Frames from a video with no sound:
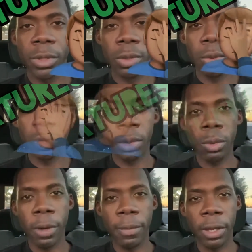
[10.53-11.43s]

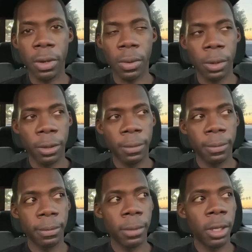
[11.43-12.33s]
2021 bighorn
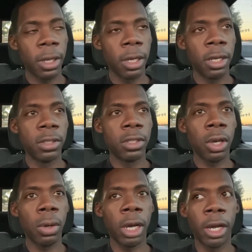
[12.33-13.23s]

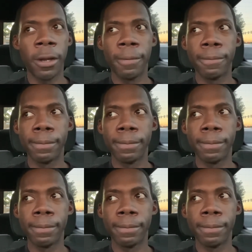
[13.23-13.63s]
so uh,